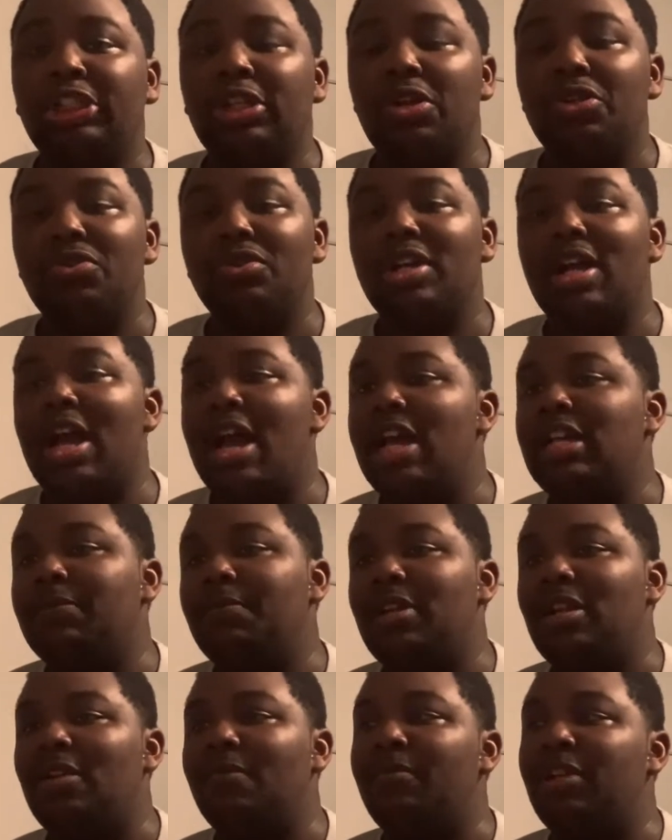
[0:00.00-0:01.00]
you guys,
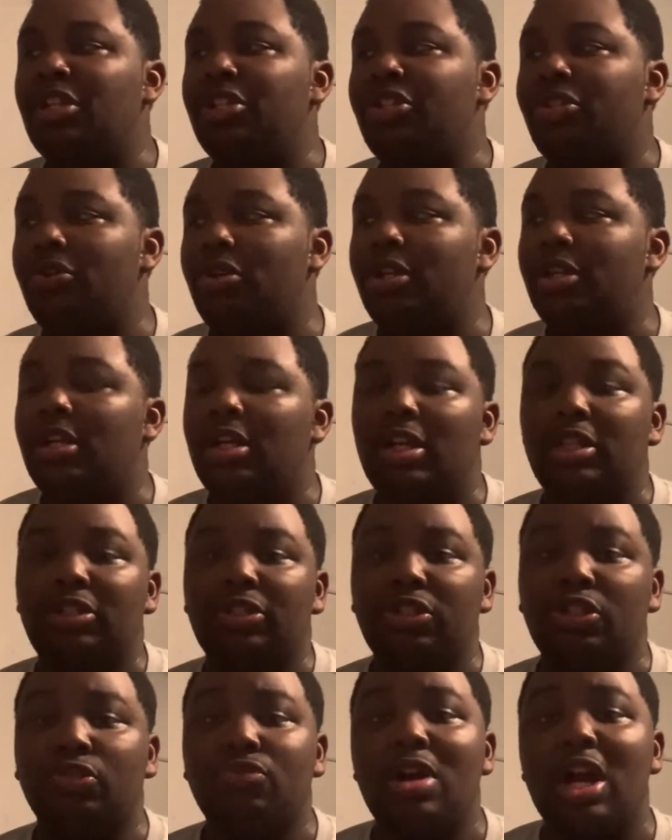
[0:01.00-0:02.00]
man, make sure to
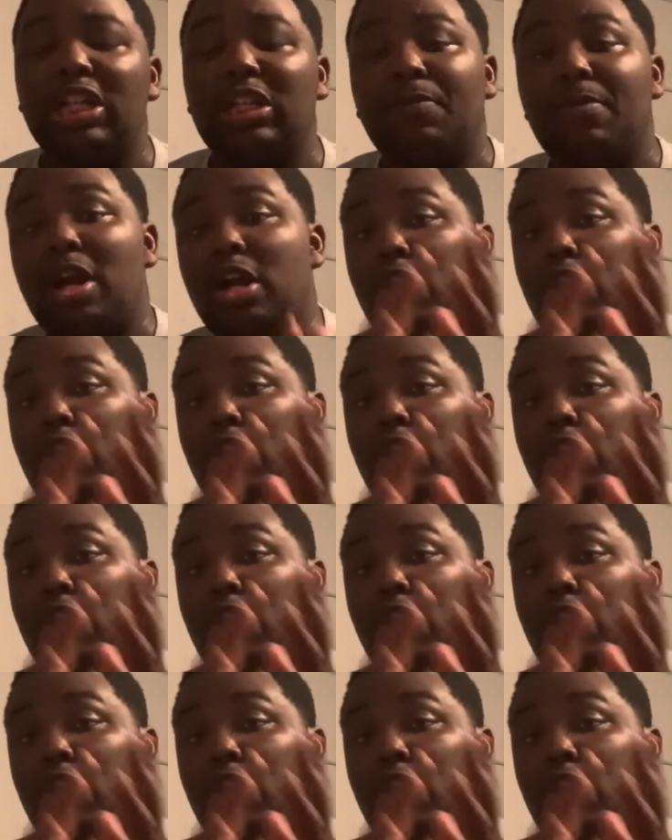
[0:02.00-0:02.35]
subscribe to my